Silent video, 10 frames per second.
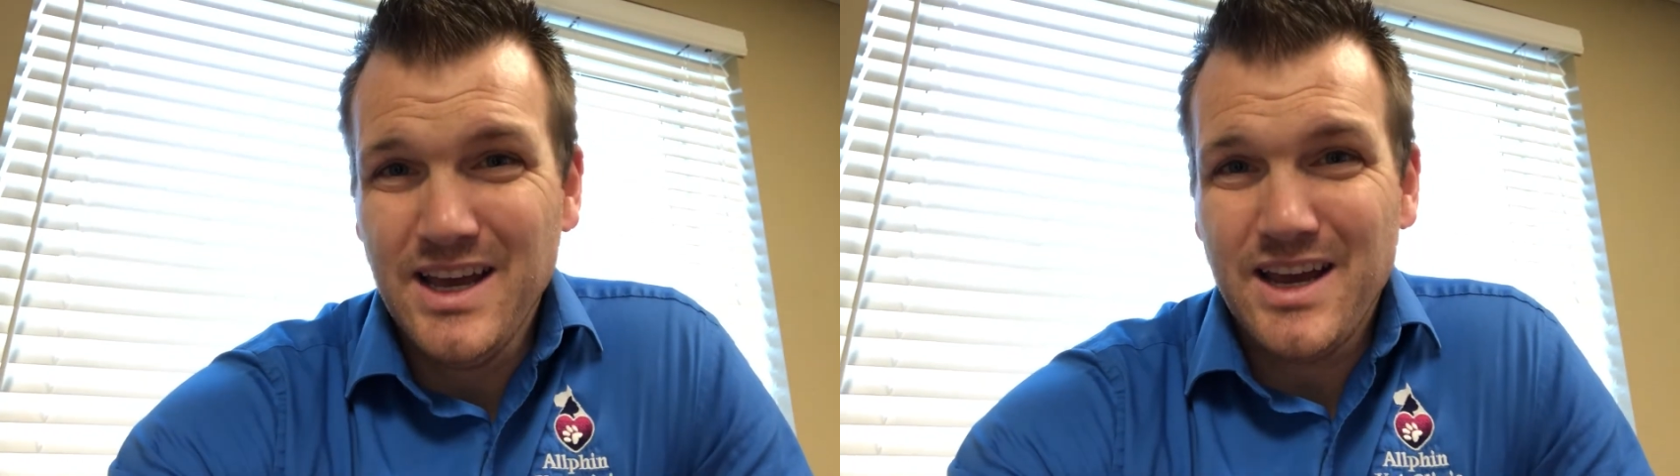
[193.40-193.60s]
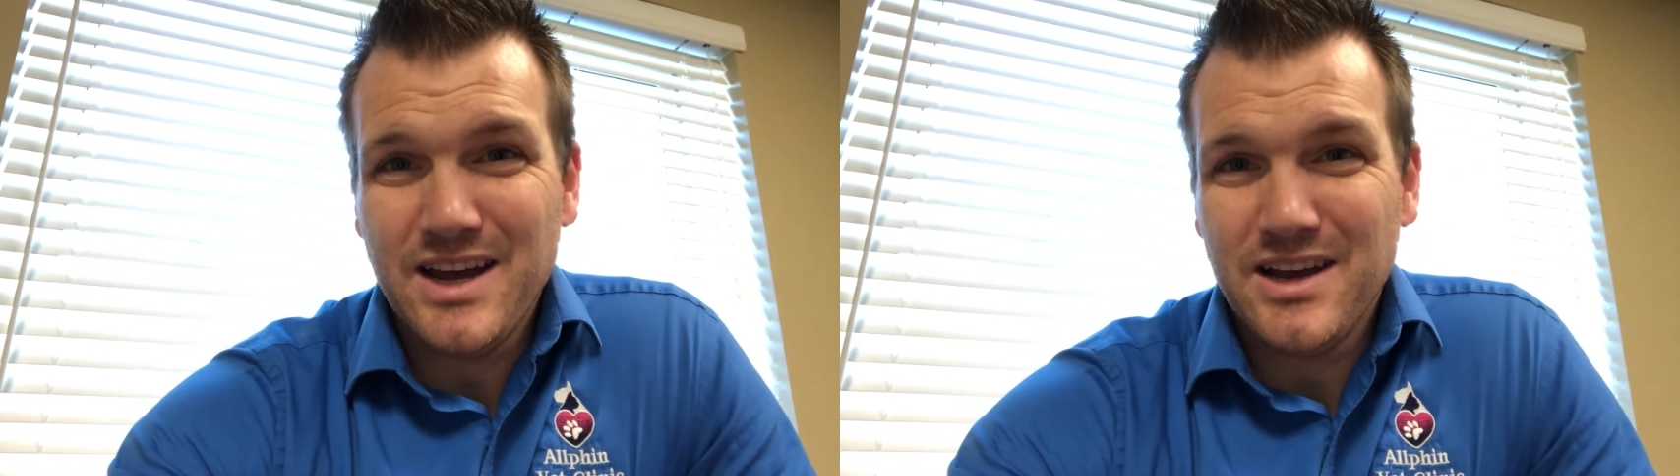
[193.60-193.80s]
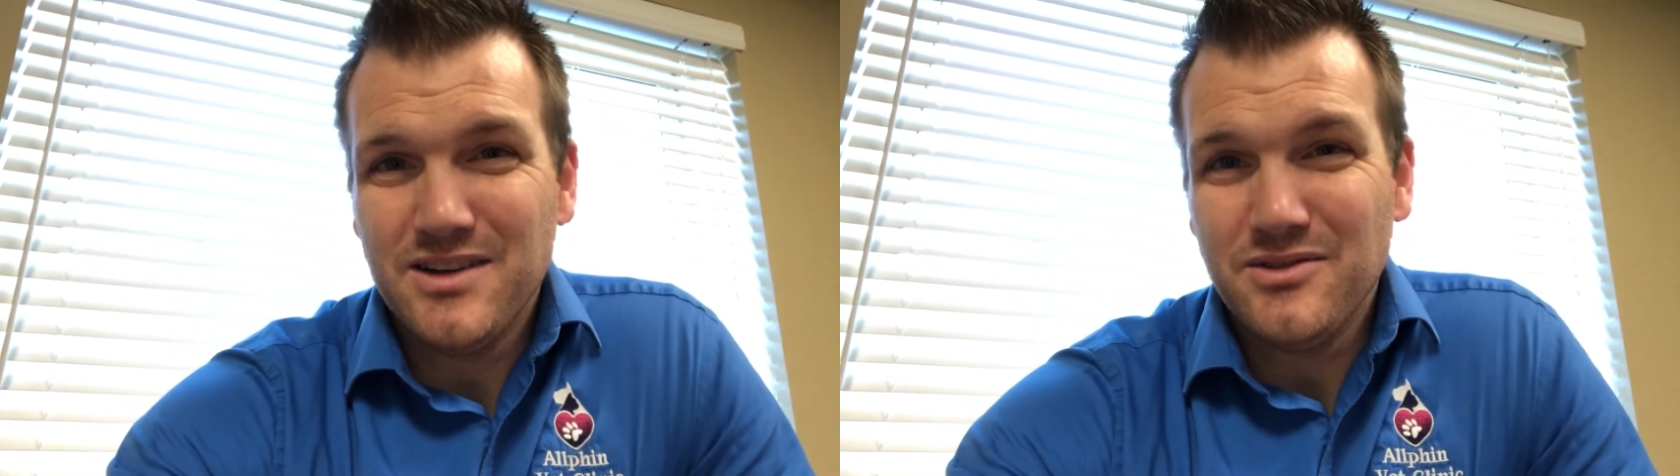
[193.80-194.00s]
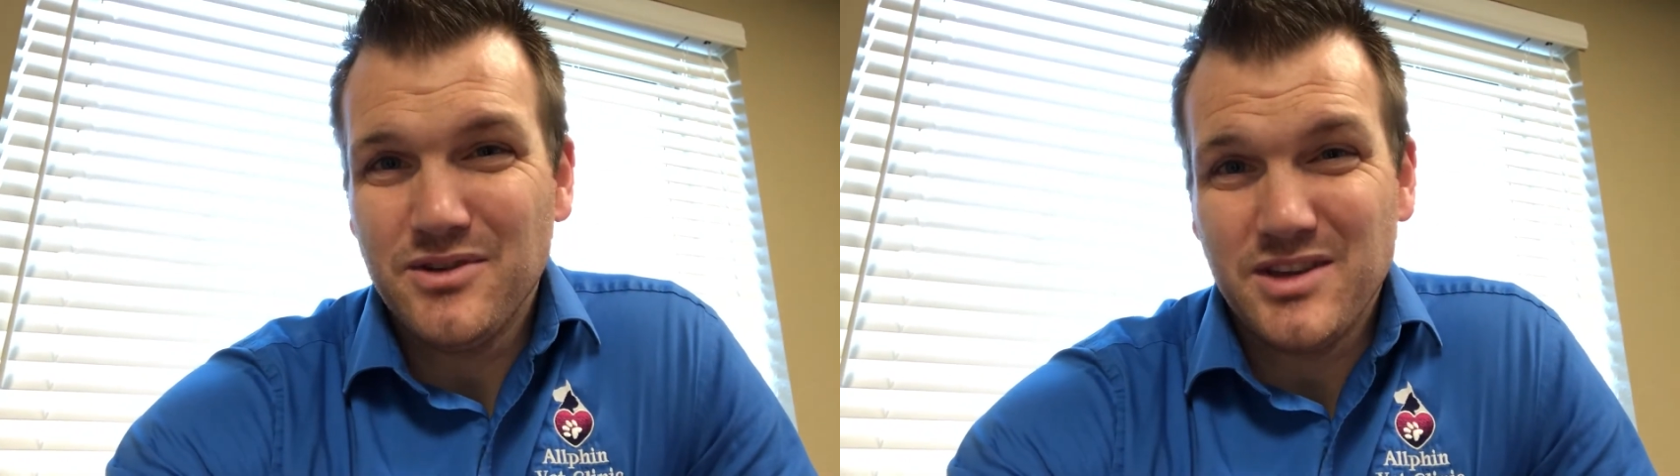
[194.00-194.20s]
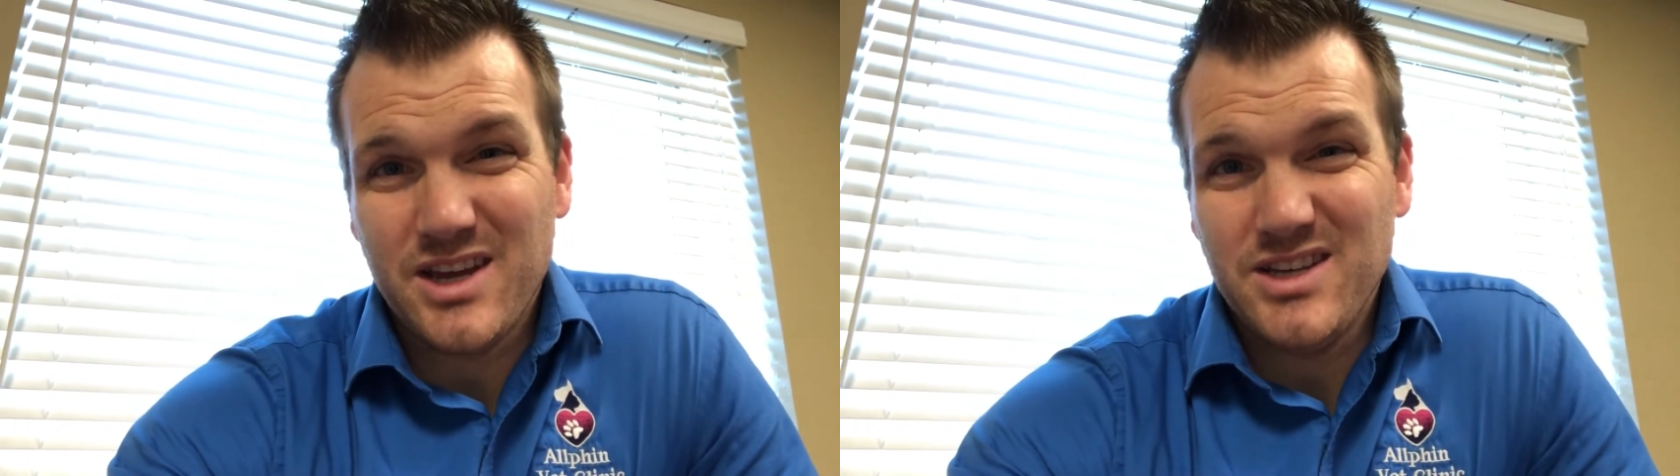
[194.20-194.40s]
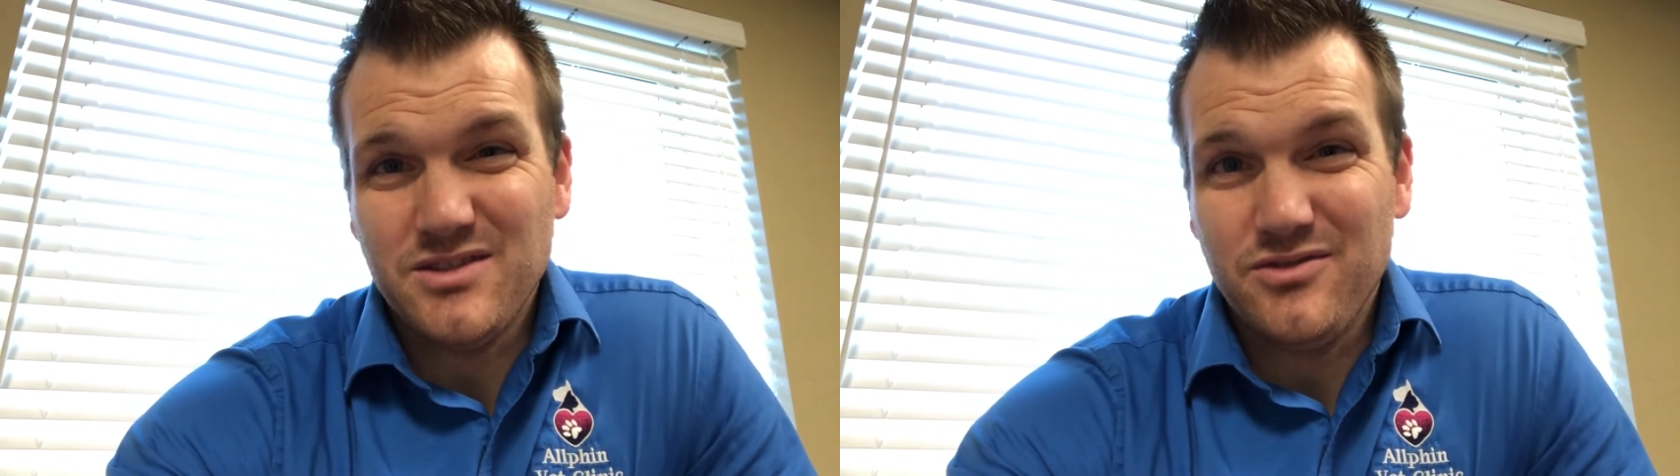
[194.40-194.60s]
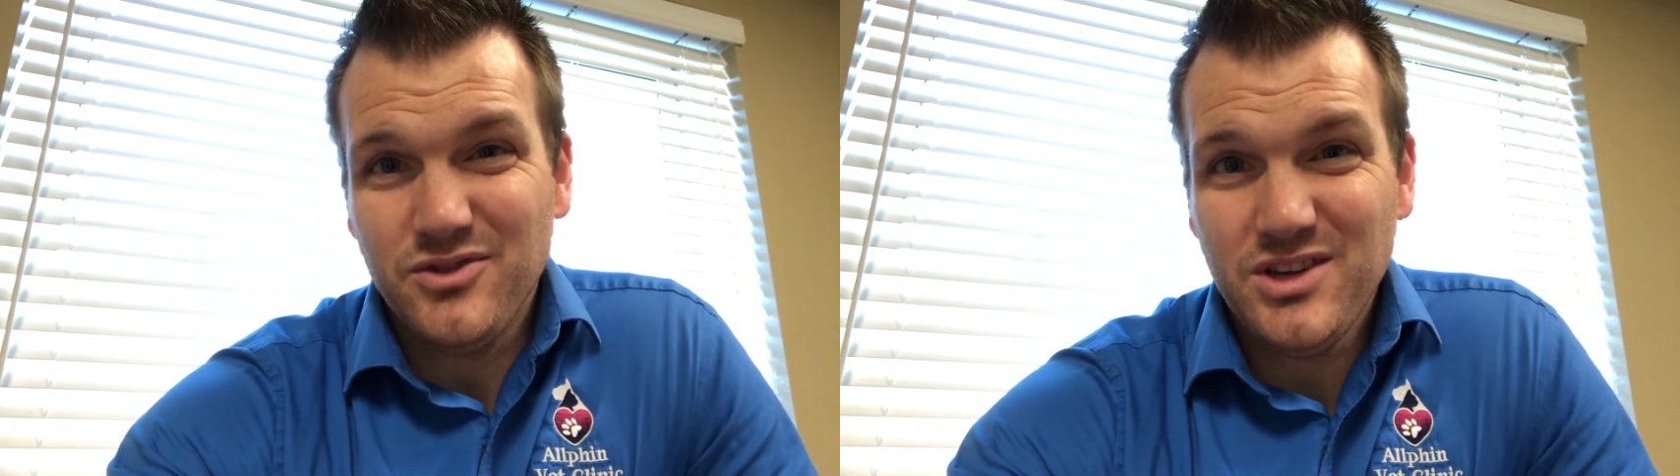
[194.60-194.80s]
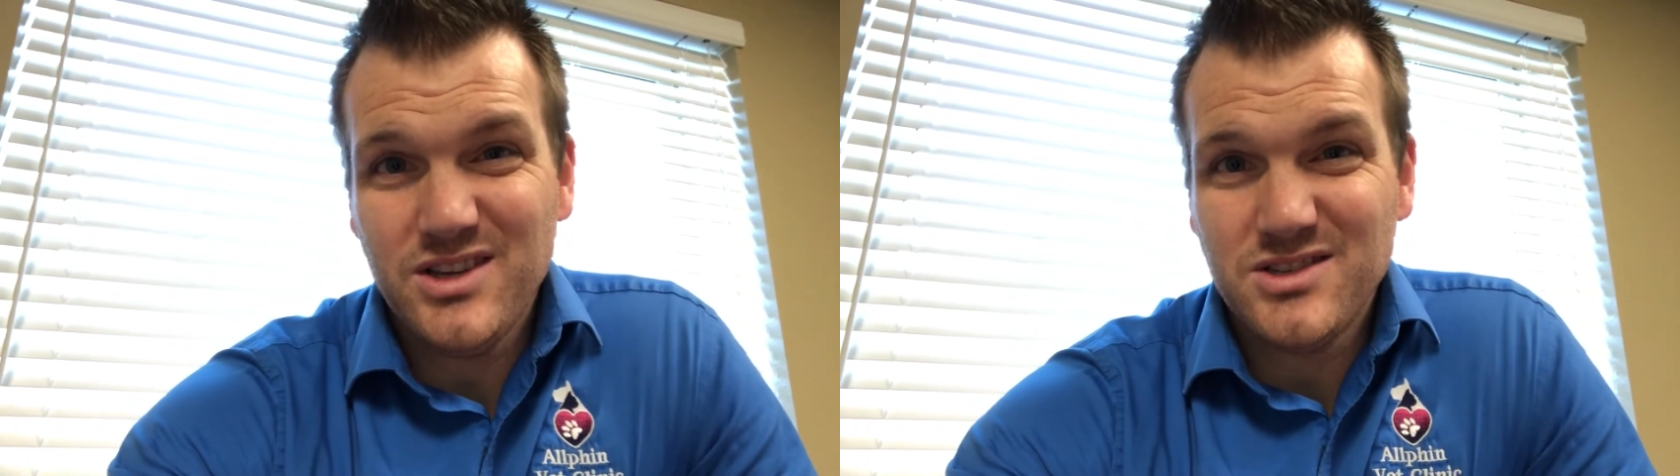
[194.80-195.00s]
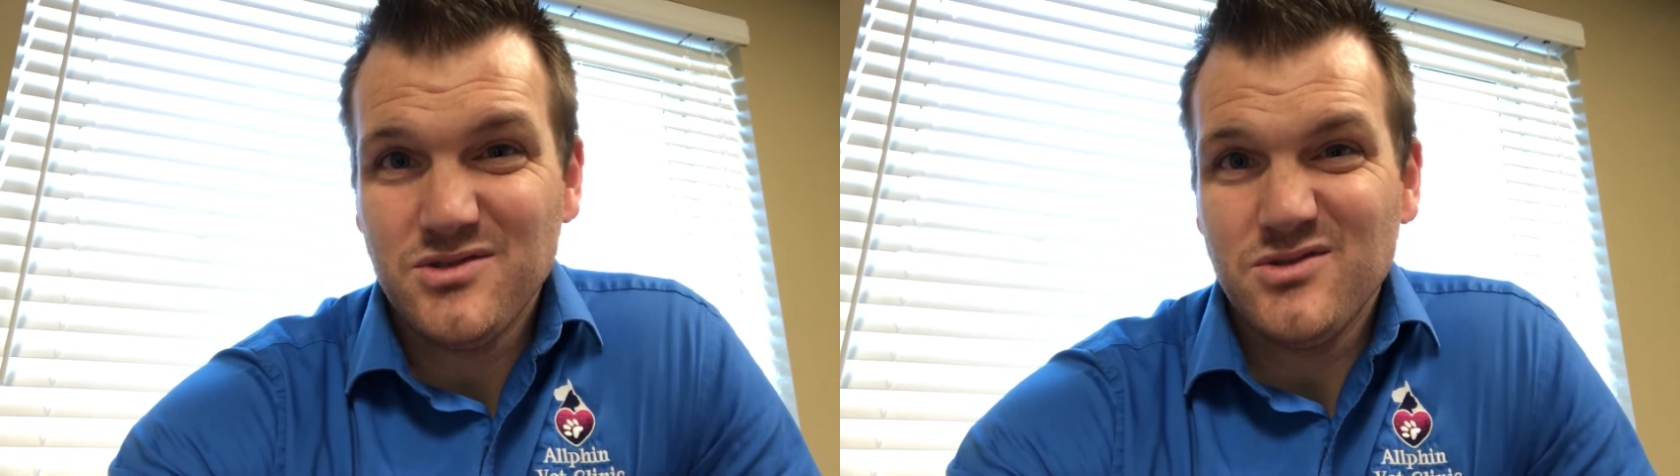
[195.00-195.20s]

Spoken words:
And in the case of fleas,